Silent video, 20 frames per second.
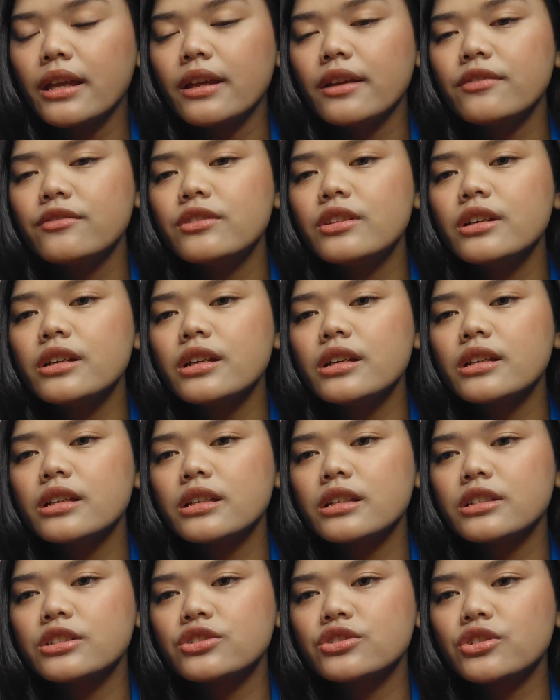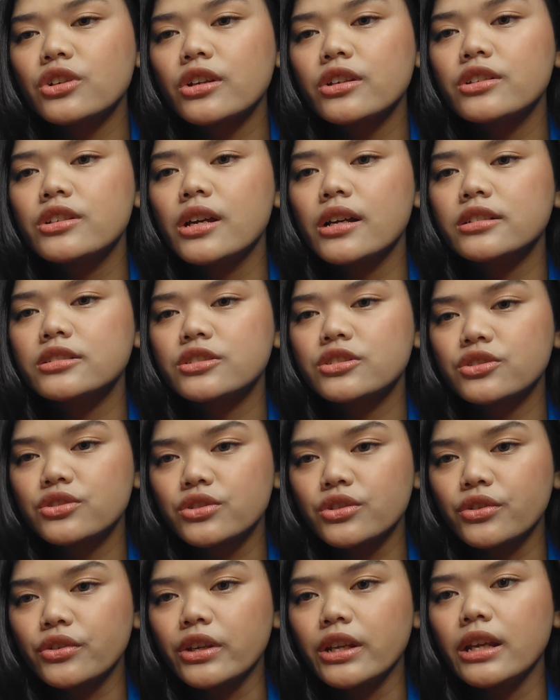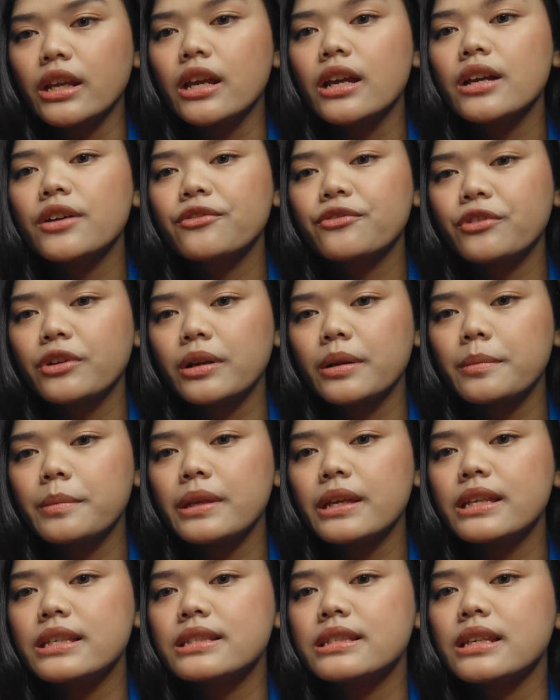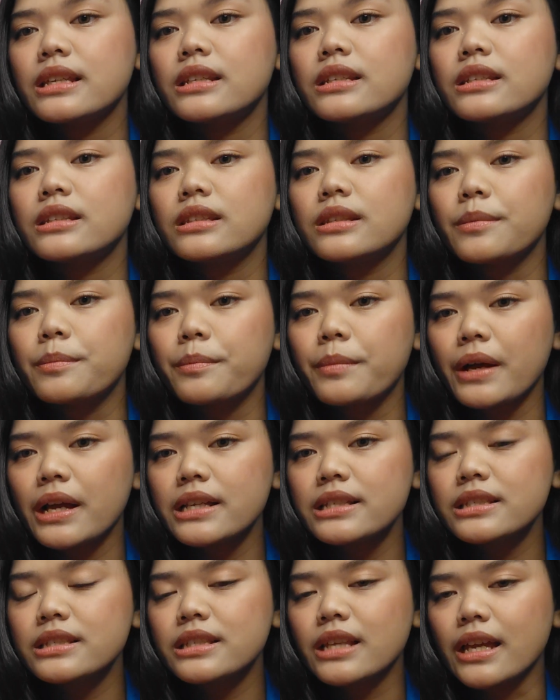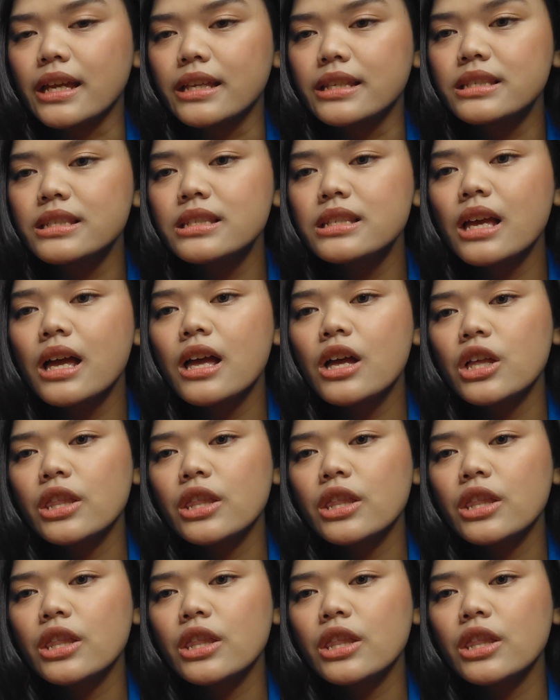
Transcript: If the introductory verb is in the past tense,